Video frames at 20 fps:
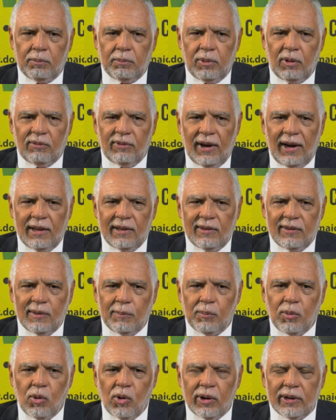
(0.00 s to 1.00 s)
provide
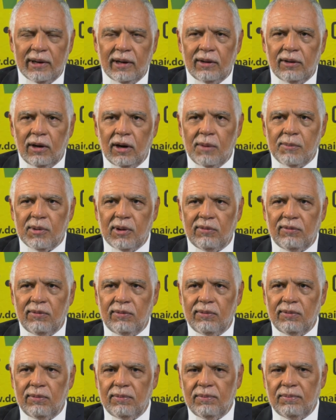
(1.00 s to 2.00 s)
support in terms of
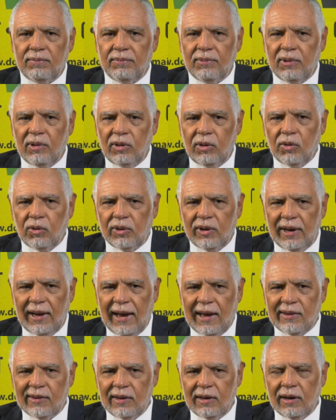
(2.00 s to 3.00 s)

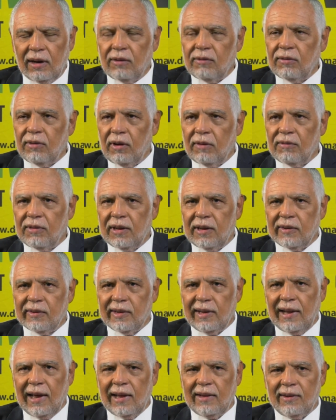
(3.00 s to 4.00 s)
utilizing of
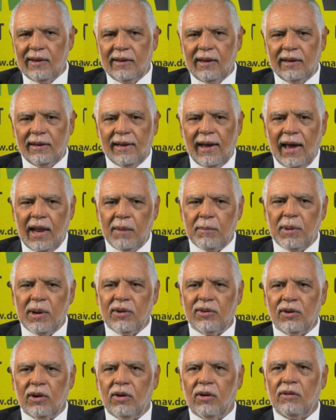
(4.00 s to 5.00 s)
these lands. I think Diane
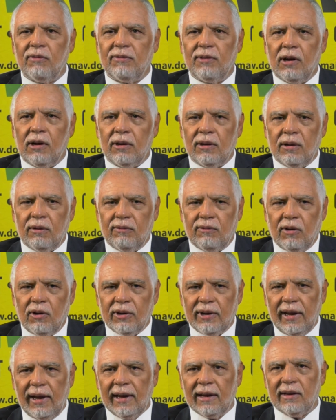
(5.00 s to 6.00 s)
mentioned over
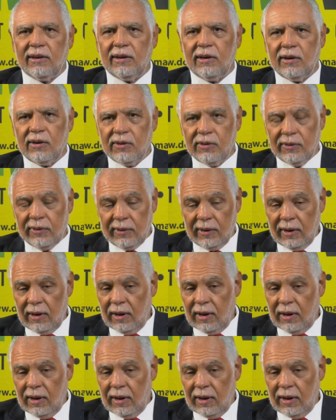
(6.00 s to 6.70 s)
40 hectares